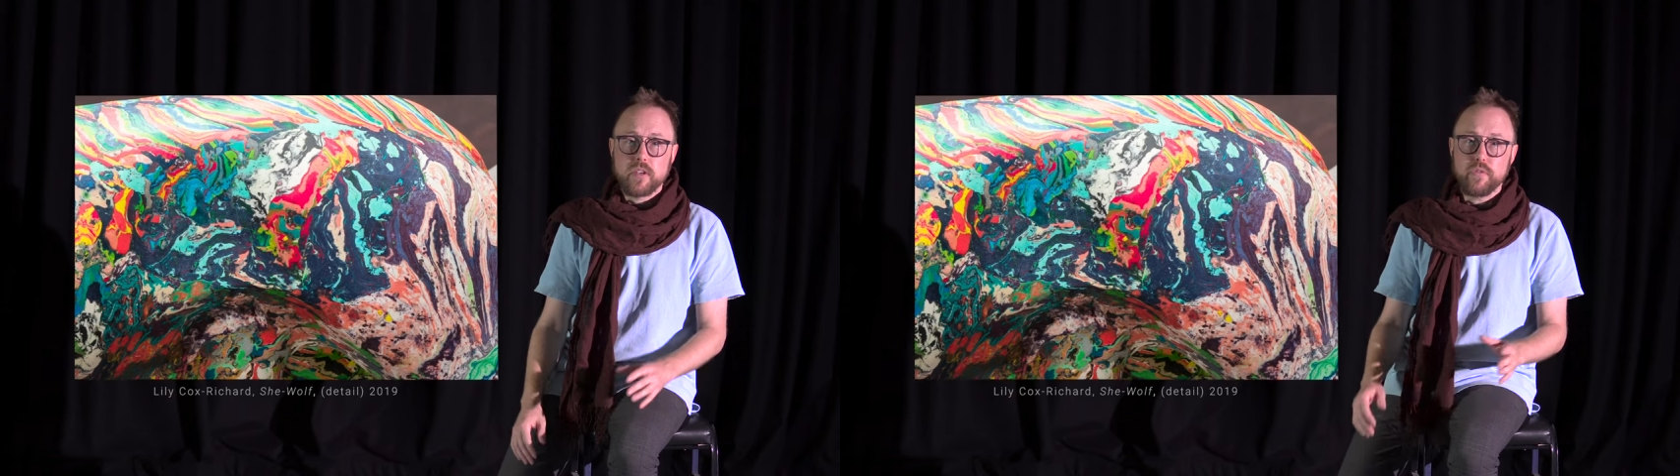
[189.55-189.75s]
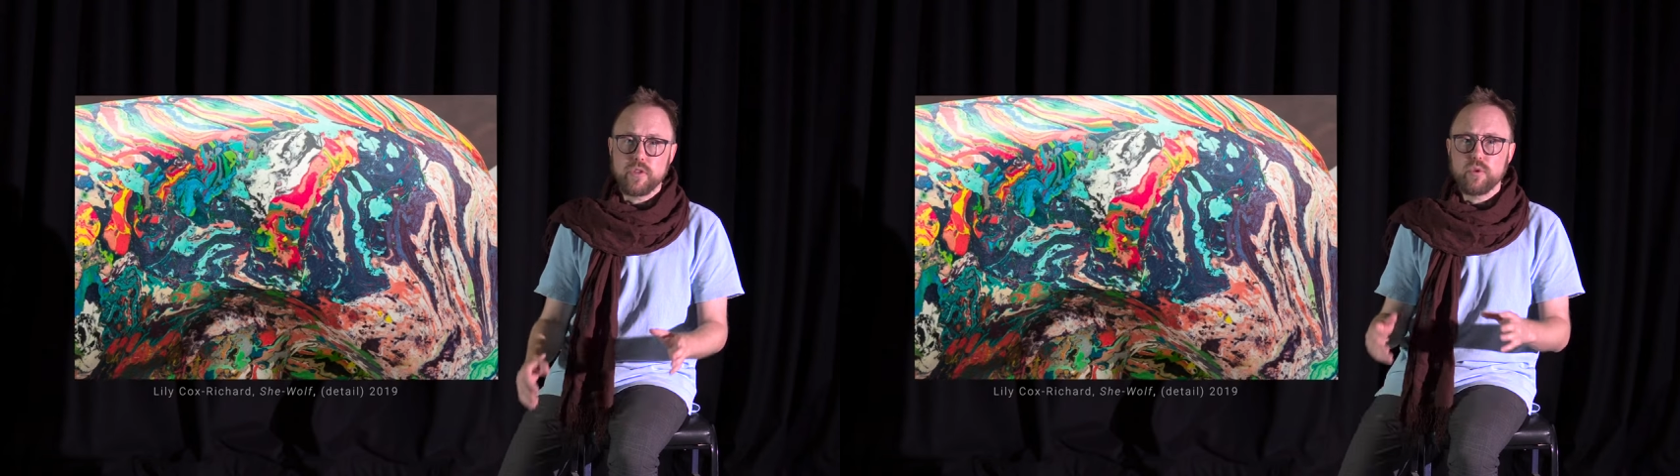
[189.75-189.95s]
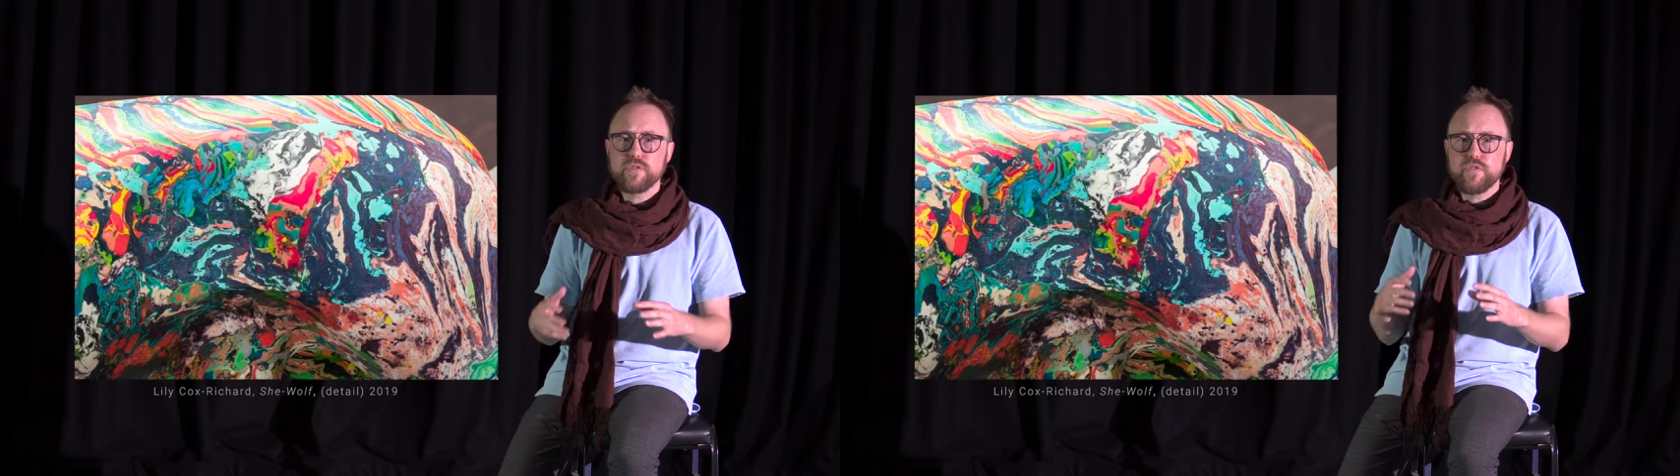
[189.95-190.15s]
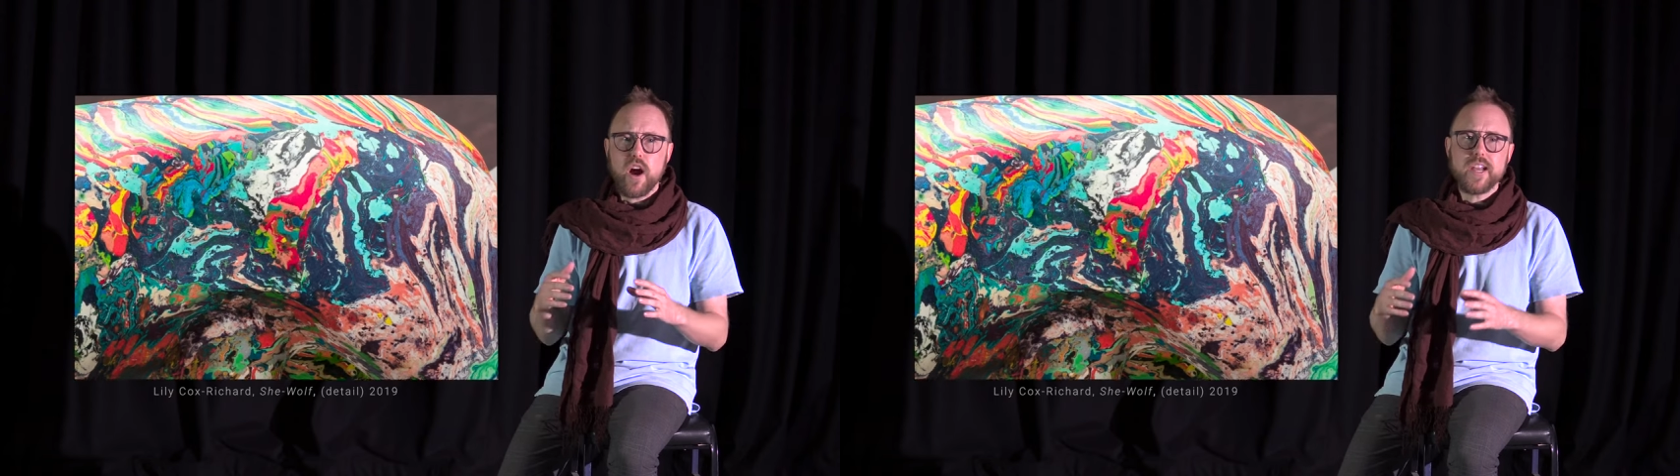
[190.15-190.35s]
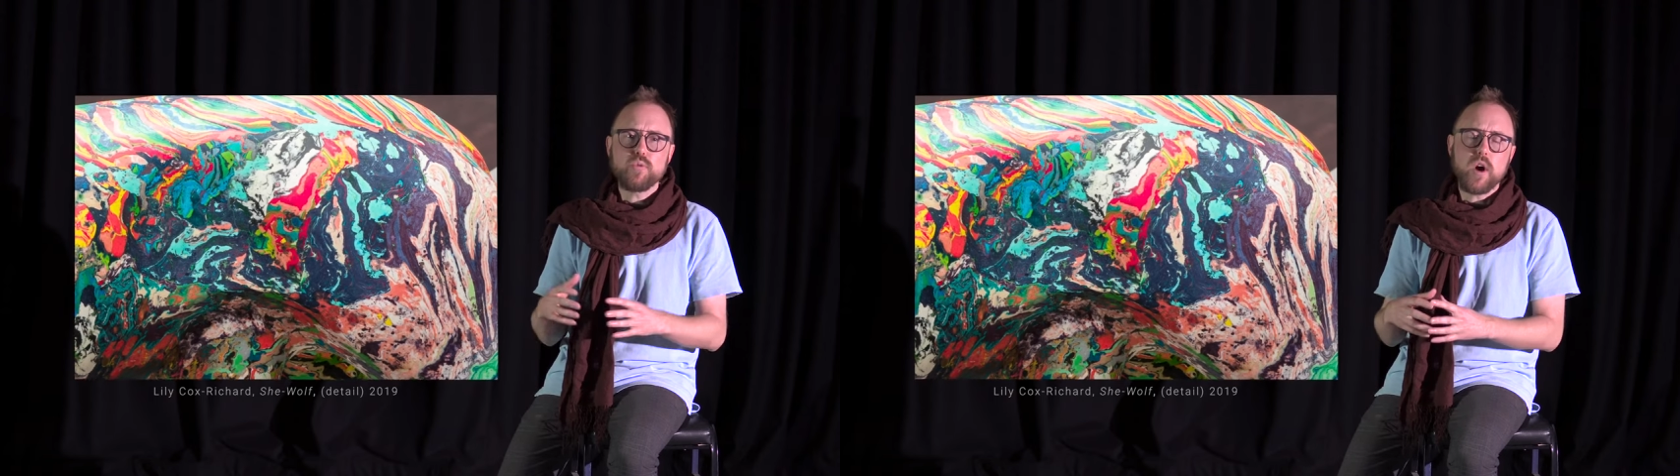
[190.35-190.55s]
of the
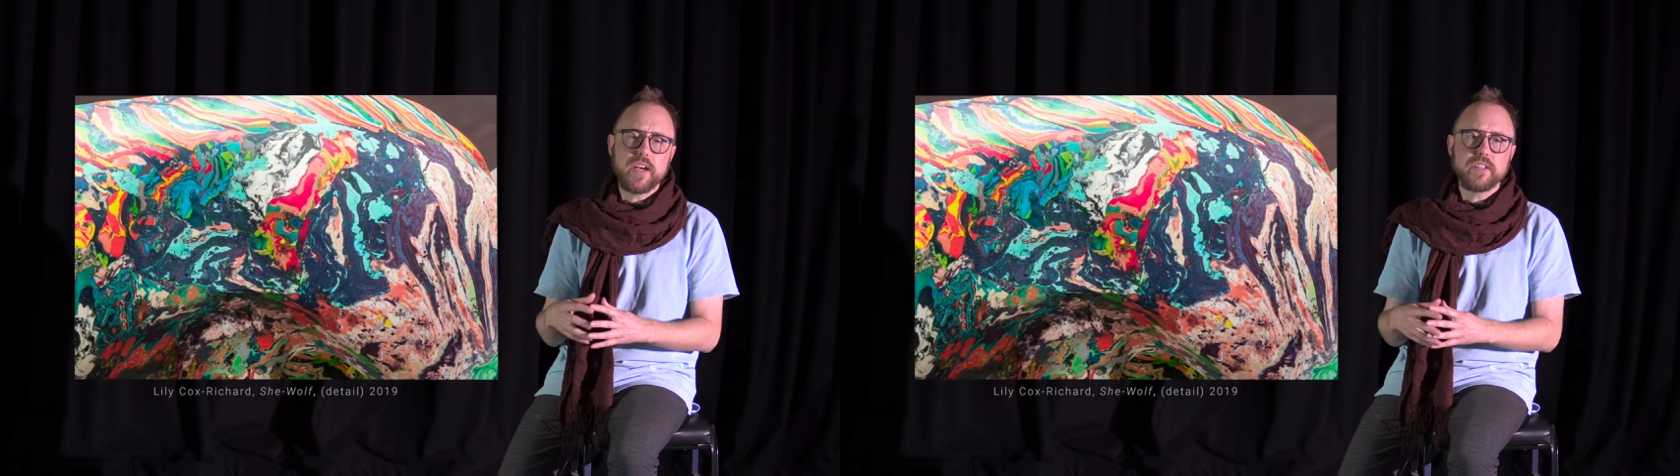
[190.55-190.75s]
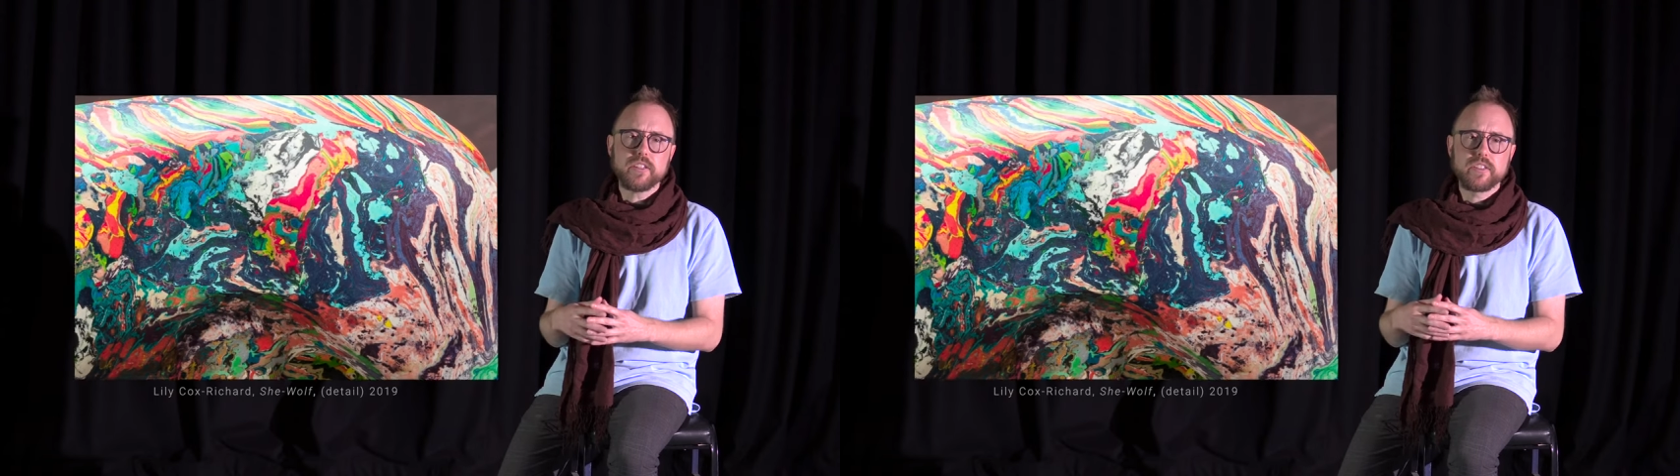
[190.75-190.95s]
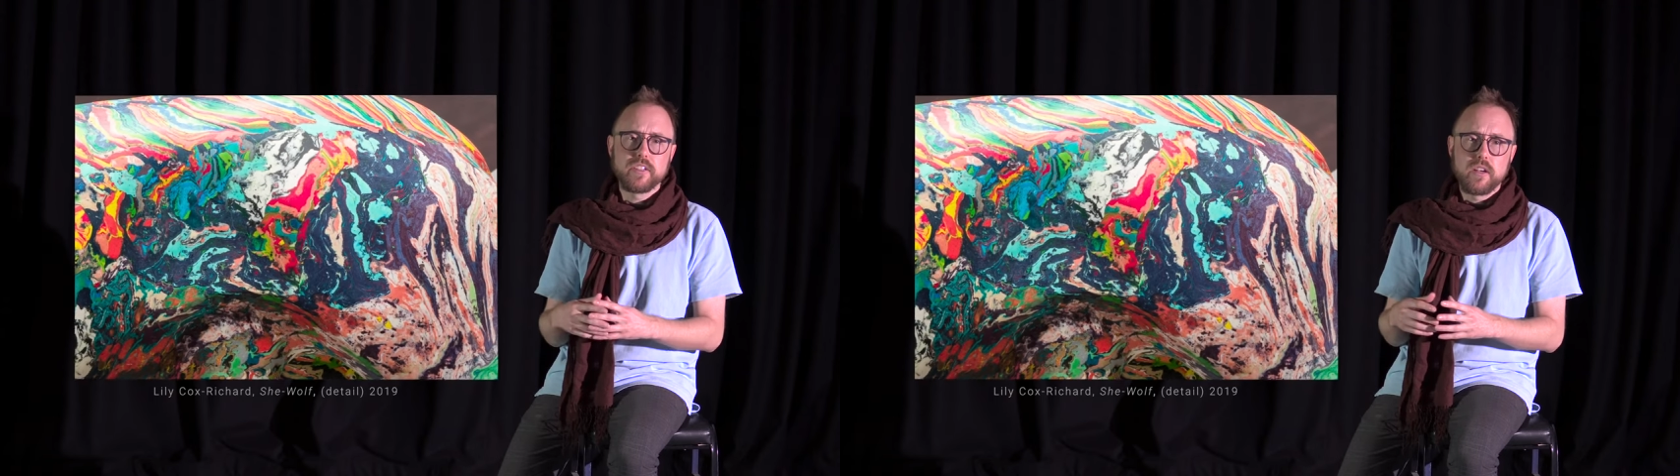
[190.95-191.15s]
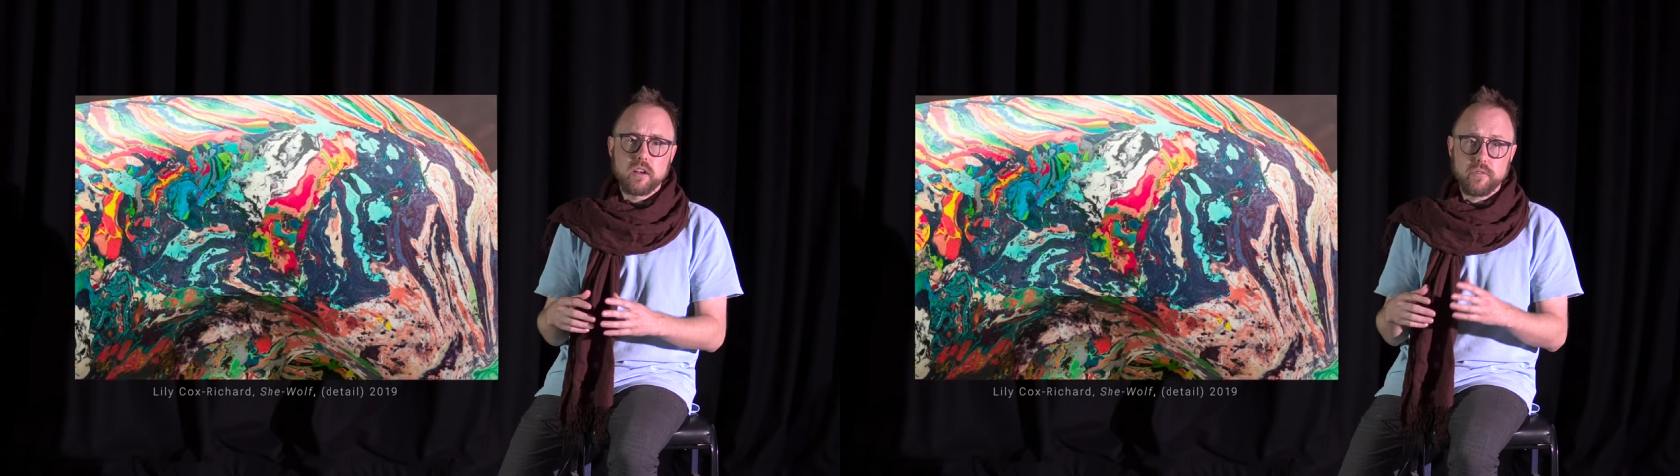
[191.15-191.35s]
refined whiteness